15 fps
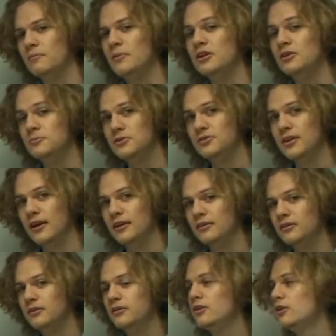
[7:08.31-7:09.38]
meters per second.
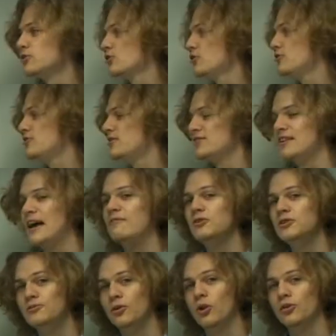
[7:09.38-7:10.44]
So this is its
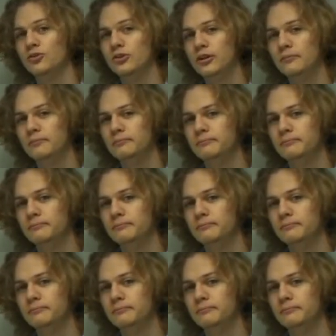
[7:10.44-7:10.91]
average velocity.